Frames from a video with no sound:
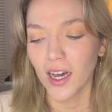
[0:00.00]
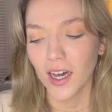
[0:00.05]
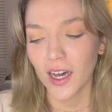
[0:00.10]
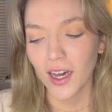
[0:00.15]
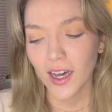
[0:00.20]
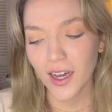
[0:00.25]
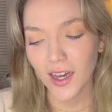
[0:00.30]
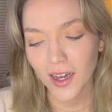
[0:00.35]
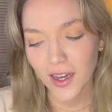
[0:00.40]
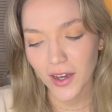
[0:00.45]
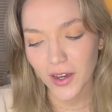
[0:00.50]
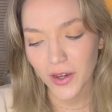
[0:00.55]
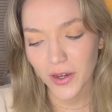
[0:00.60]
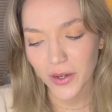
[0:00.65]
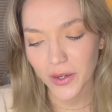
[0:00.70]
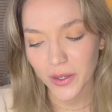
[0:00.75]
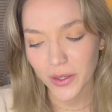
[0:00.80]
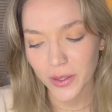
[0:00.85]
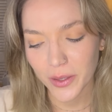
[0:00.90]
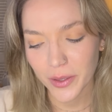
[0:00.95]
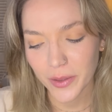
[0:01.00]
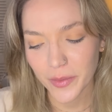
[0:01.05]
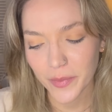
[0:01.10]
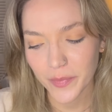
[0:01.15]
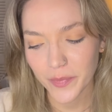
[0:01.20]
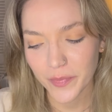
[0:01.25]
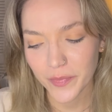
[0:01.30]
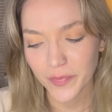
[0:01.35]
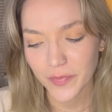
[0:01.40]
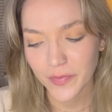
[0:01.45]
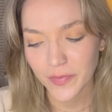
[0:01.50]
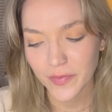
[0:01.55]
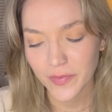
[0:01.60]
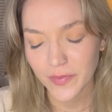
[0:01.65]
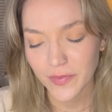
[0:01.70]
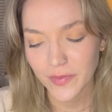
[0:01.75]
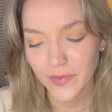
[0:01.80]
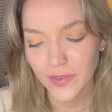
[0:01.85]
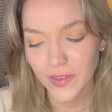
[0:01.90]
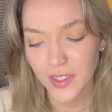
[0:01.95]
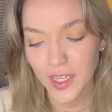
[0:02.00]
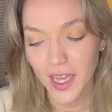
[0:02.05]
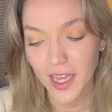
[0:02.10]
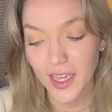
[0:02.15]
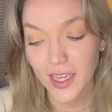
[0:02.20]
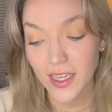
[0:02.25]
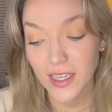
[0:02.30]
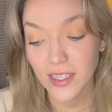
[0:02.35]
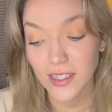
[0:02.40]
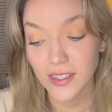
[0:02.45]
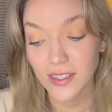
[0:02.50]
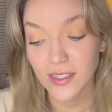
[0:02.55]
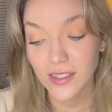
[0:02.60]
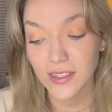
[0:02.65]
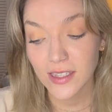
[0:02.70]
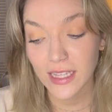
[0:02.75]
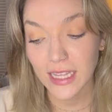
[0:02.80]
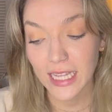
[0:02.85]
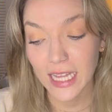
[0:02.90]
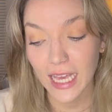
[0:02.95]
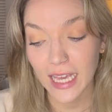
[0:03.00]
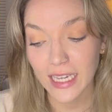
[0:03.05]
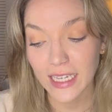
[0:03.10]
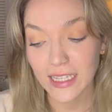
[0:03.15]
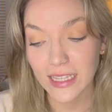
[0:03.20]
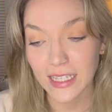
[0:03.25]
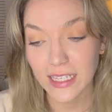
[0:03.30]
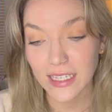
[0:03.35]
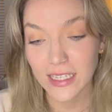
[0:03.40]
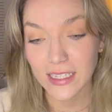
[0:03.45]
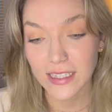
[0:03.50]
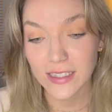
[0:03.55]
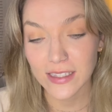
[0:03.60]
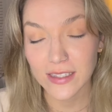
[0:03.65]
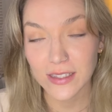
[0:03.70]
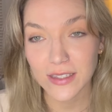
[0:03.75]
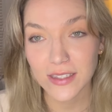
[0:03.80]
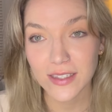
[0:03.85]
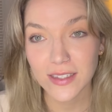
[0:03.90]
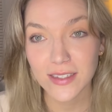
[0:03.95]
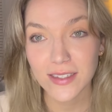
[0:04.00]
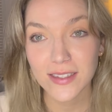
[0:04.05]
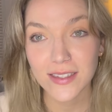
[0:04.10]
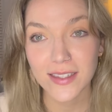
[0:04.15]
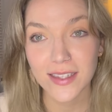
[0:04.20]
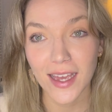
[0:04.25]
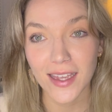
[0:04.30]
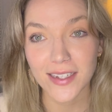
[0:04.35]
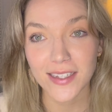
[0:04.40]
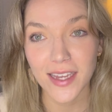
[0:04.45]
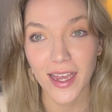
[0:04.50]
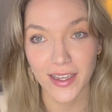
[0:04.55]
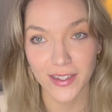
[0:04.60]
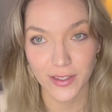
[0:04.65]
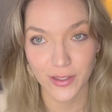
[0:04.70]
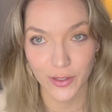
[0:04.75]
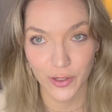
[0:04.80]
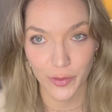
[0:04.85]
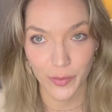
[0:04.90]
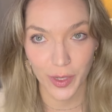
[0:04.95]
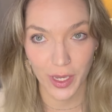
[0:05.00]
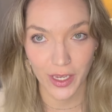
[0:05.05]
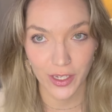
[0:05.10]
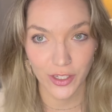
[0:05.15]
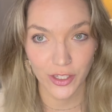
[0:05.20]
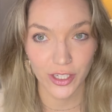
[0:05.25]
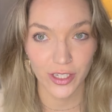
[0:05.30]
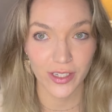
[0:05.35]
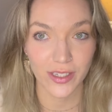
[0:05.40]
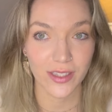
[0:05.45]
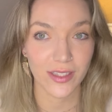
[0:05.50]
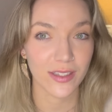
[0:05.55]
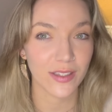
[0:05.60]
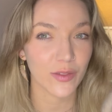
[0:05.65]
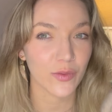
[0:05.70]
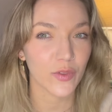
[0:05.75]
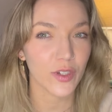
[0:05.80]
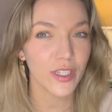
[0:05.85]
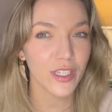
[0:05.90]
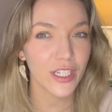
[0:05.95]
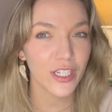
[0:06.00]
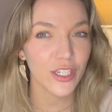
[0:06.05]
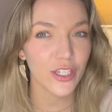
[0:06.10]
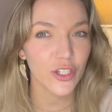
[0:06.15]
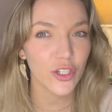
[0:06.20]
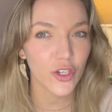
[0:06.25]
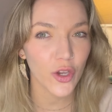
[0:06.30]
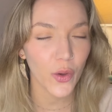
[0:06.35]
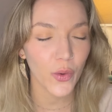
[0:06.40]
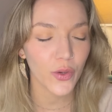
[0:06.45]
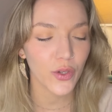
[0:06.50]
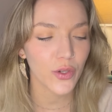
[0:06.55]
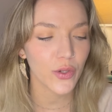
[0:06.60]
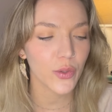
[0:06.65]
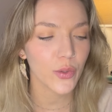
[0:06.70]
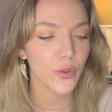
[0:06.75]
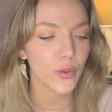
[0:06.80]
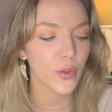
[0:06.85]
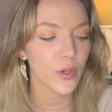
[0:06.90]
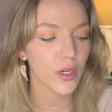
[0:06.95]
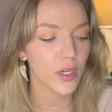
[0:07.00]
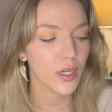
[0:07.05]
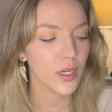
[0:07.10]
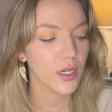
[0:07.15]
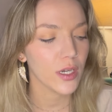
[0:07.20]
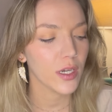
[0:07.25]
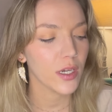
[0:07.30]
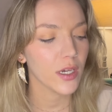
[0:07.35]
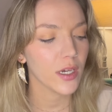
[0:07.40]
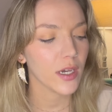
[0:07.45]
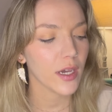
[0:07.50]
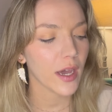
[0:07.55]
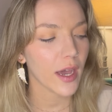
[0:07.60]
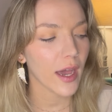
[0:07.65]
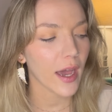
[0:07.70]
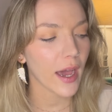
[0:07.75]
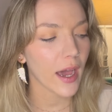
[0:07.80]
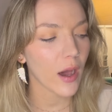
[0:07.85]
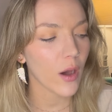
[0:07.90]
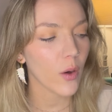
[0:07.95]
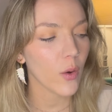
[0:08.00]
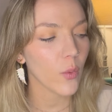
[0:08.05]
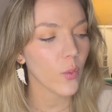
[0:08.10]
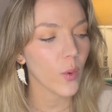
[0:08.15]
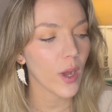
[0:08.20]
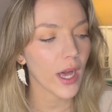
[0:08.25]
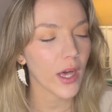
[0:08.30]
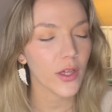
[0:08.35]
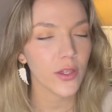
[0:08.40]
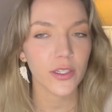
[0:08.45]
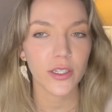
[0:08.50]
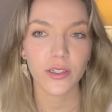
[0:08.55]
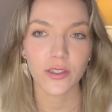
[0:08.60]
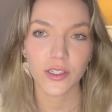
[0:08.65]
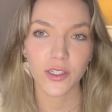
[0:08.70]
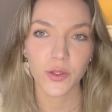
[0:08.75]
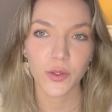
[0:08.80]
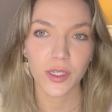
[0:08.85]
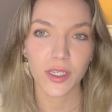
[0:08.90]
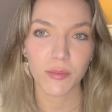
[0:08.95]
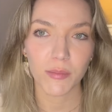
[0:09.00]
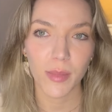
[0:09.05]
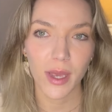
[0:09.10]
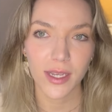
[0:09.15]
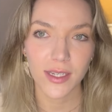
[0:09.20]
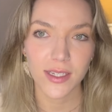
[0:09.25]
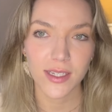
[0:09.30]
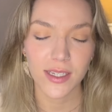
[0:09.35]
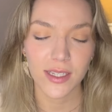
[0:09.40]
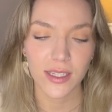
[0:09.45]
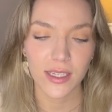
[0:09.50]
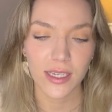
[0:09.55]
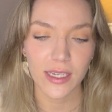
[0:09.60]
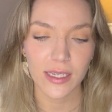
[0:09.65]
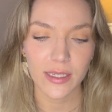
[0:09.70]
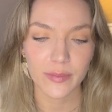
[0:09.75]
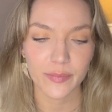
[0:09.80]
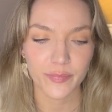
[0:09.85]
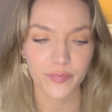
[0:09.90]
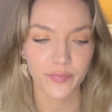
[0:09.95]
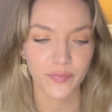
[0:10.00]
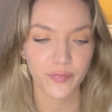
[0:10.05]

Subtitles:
Oh, days like these that test your patience really show you how well you're doing mentally.